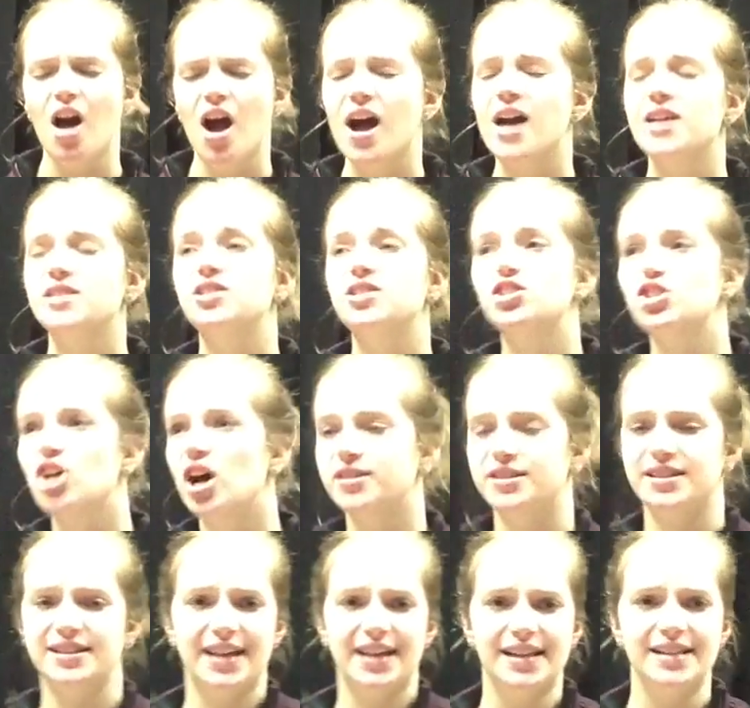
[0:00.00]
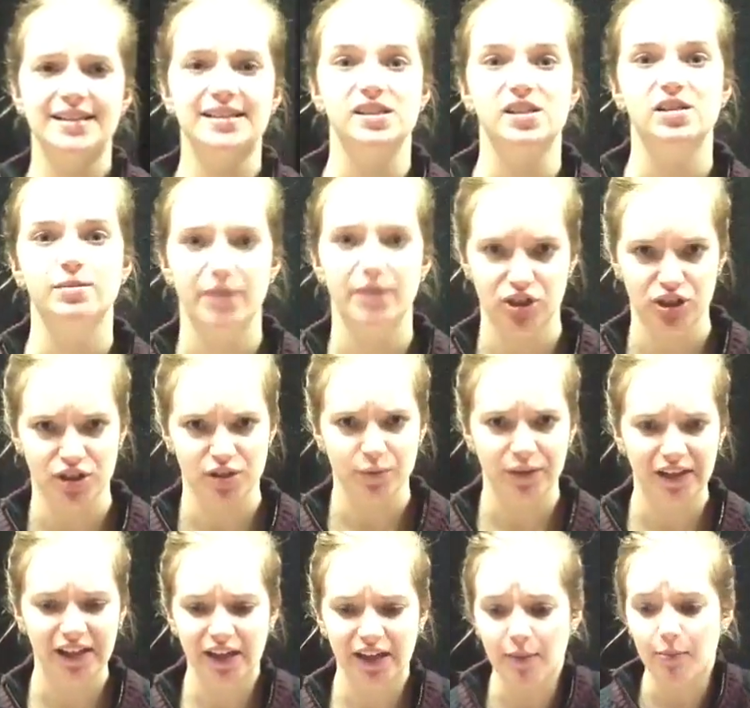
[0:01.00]
I started getting suspicious when
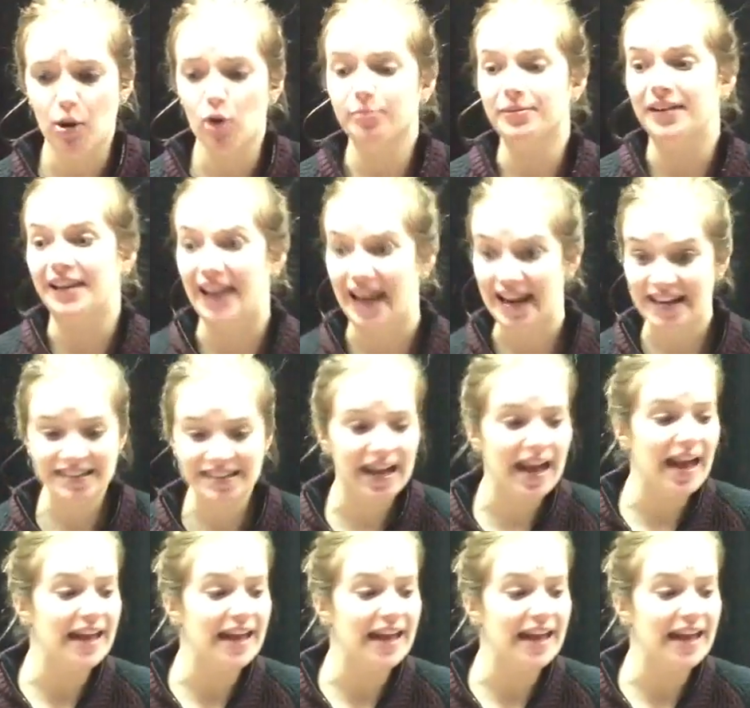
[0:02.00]
he'd come home later